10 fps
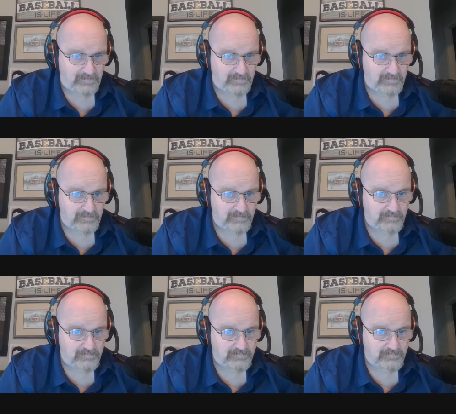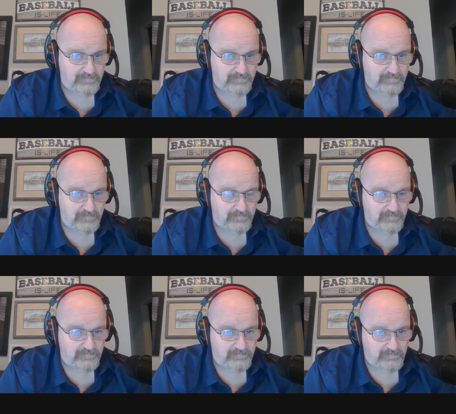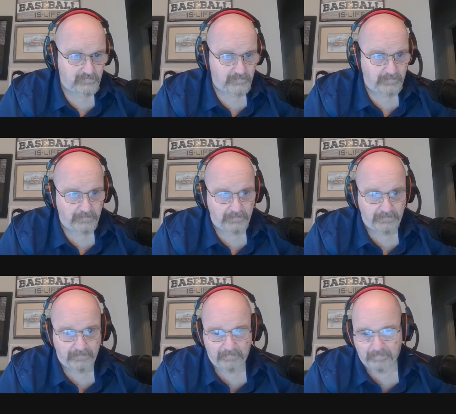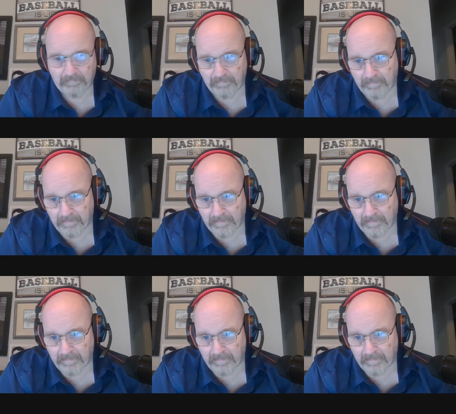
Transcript: No one is speaking in this clip.